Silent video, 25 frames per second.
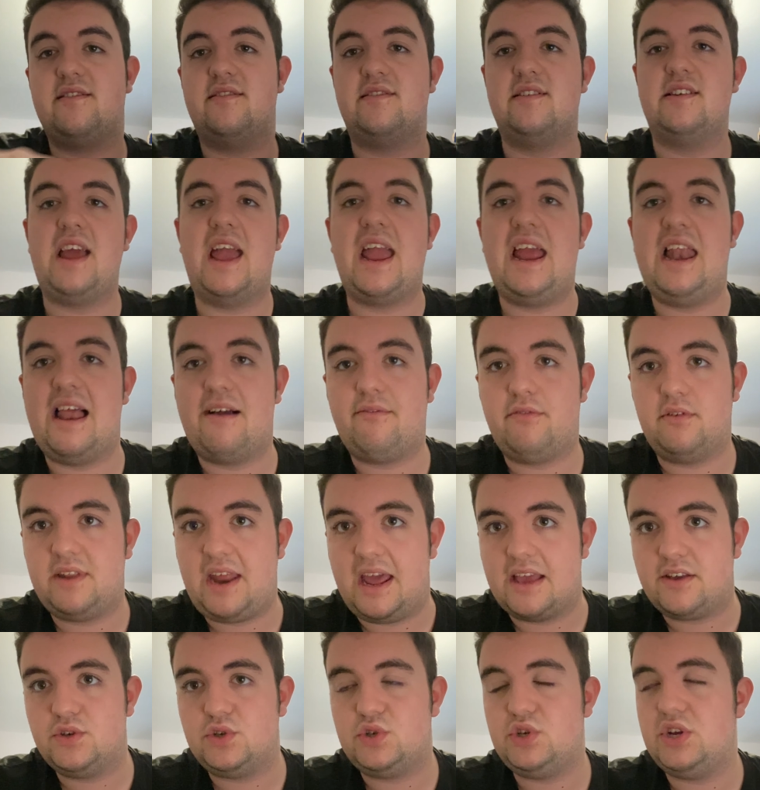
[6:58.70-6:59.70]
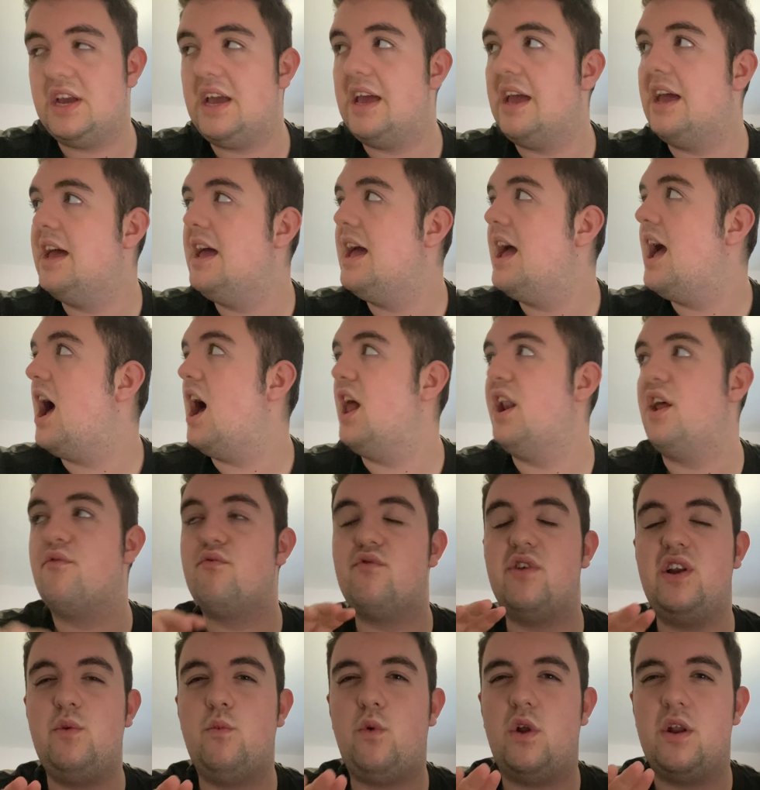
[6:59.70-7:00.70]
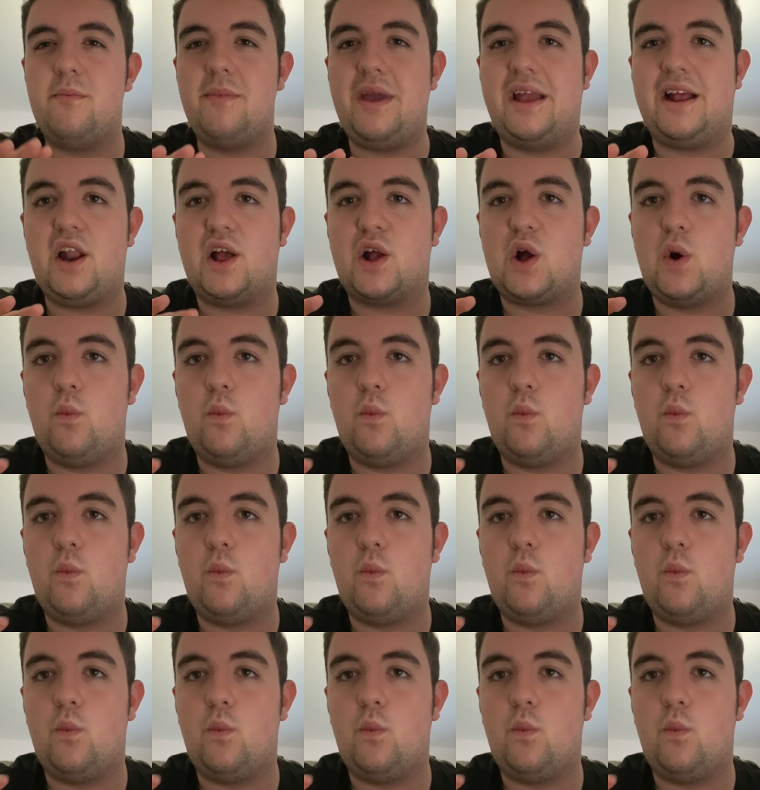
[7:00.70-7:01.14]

as an A-level next year, and I really want to make like a